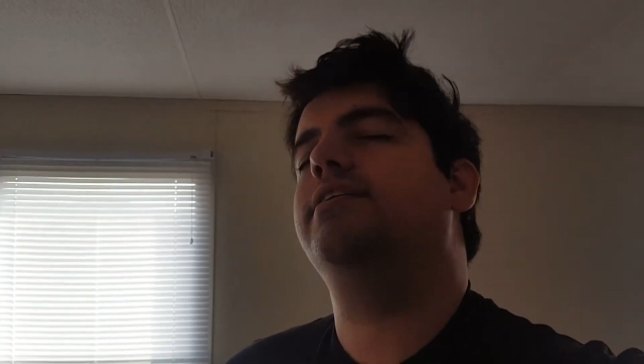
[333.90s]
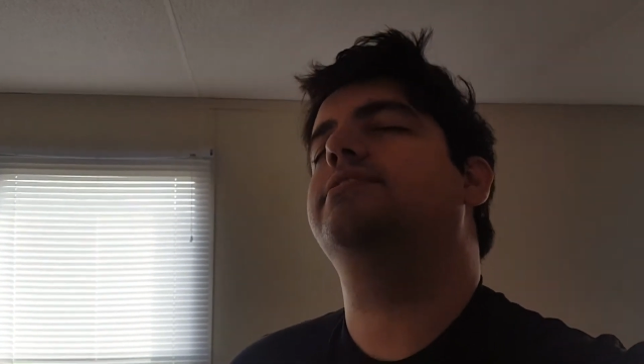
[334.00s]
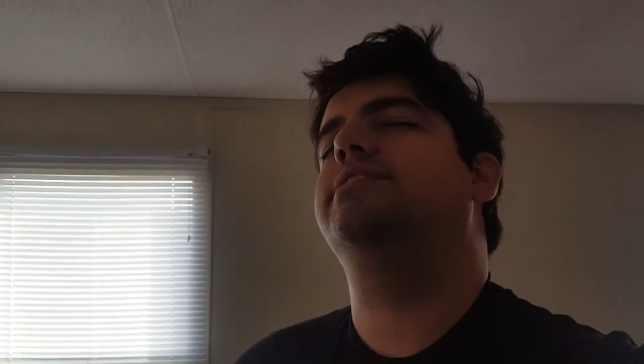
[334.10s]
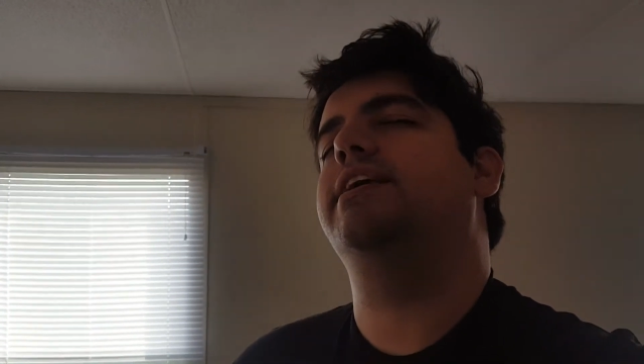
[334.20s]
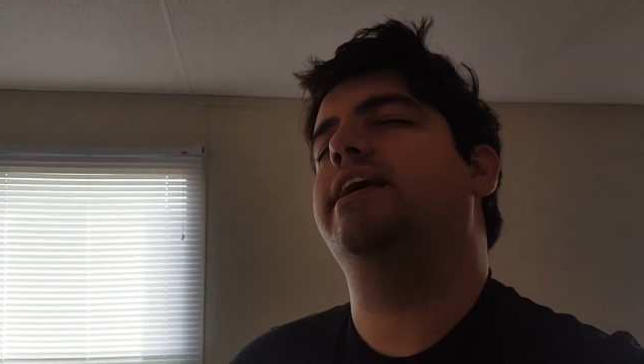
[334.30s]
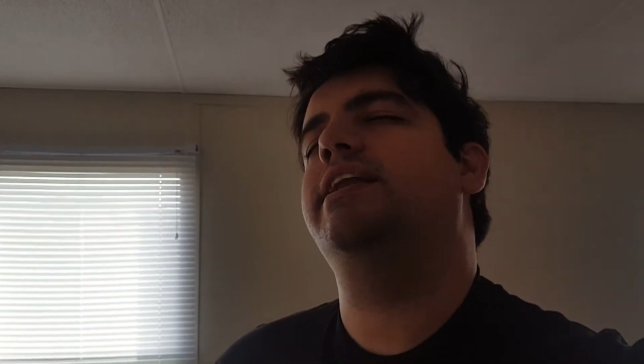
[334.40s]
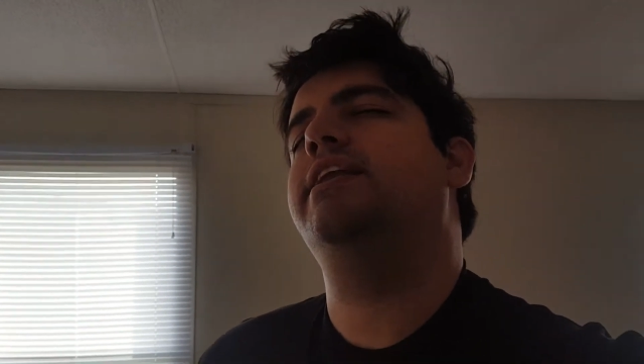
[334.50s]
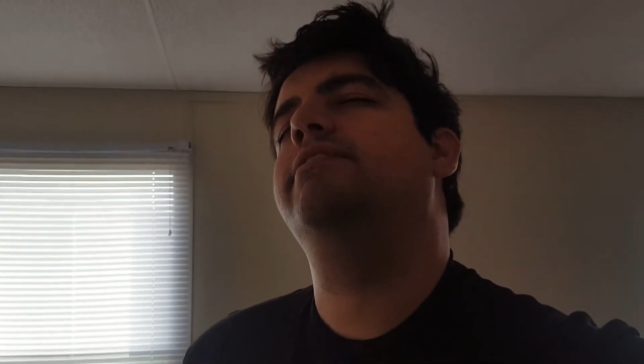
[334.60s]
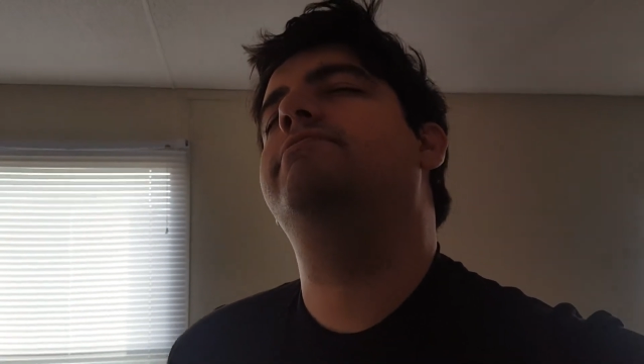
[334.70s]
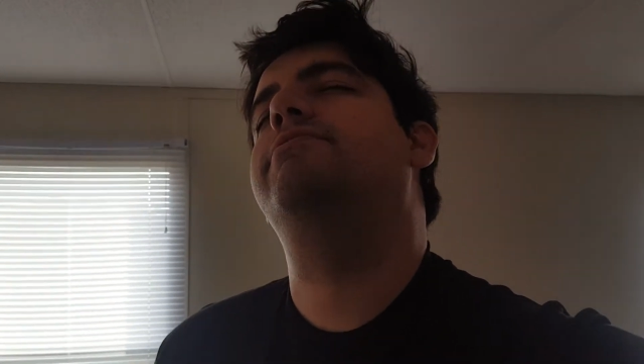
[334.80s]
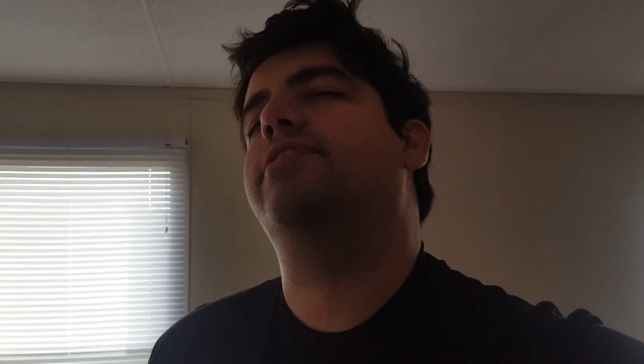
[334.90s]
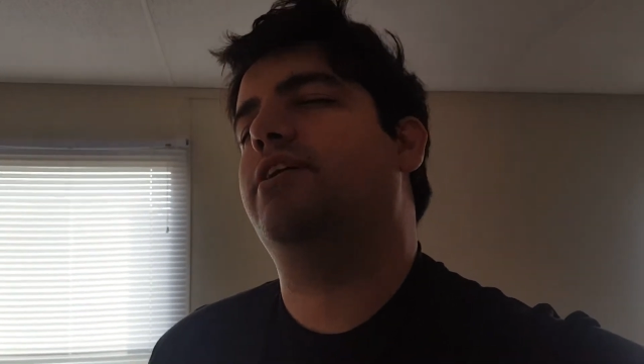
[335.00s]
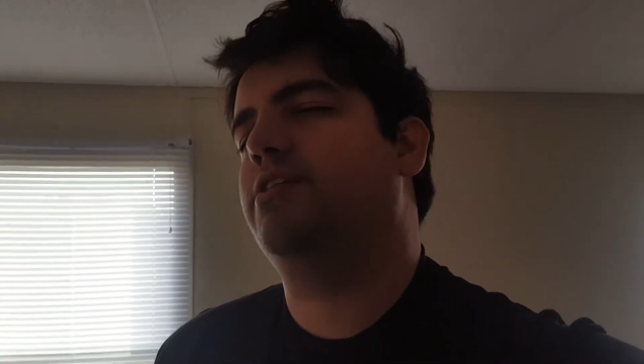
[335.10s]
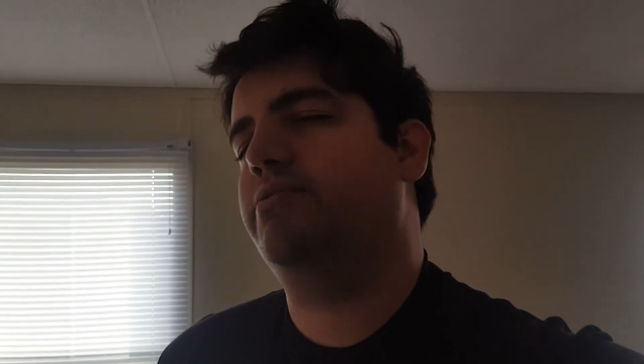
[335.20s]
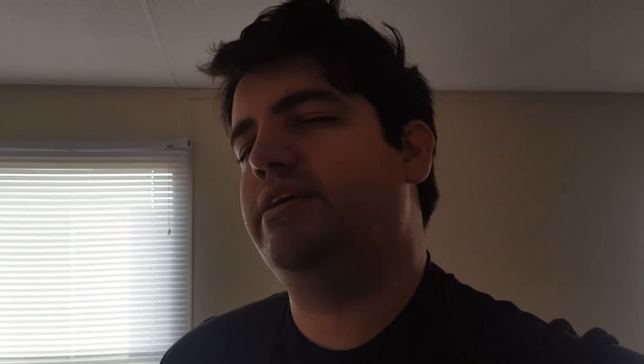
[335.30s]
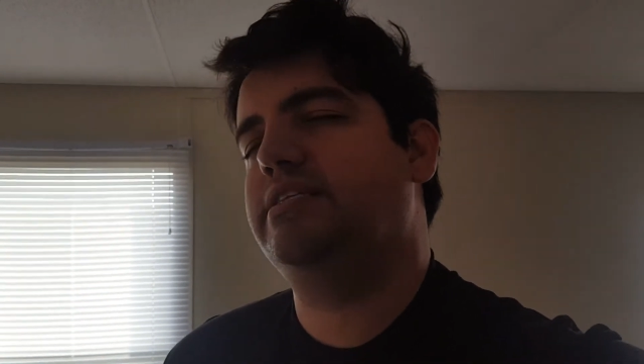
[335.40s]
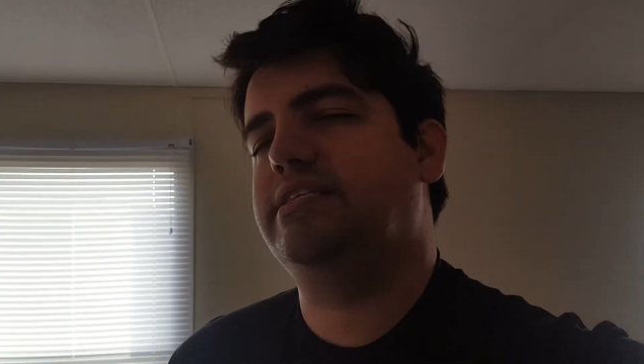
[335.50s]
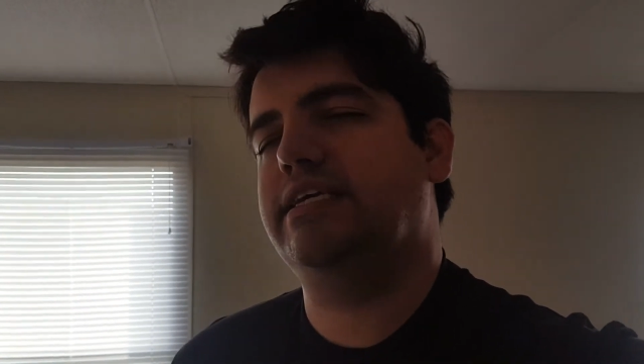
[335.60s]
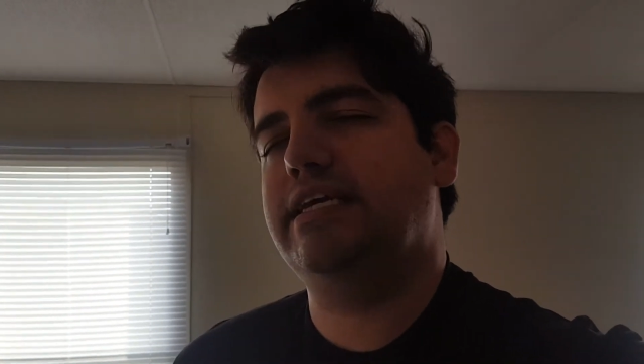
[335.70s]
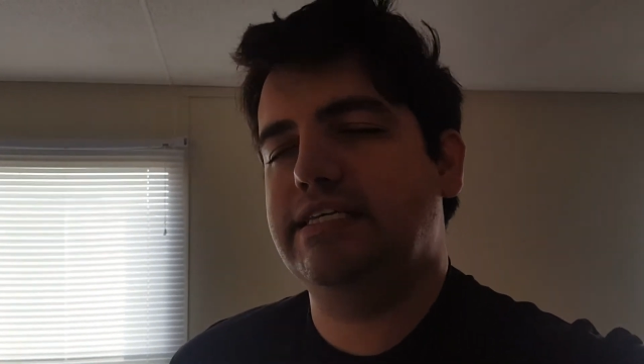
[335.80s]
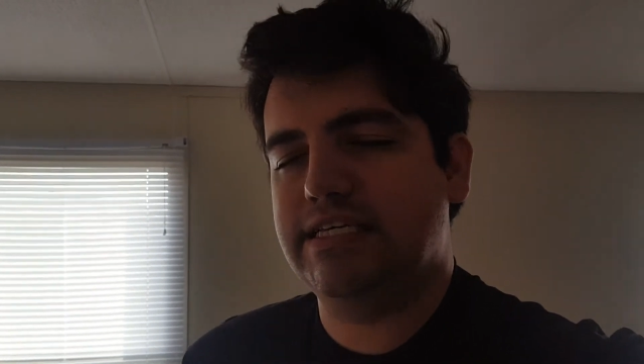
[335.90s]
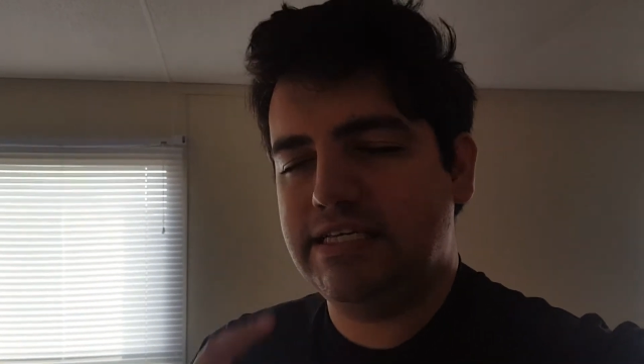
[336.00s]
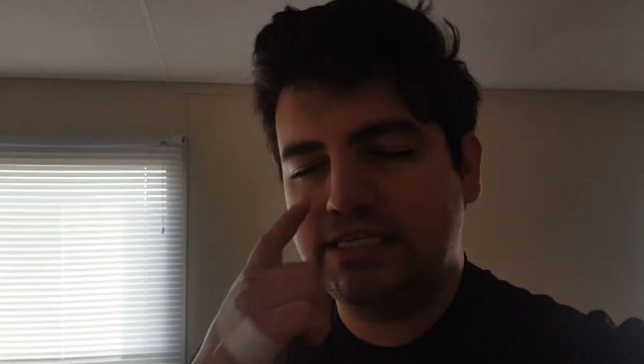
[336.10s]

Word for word: it's the end of the Halloween season.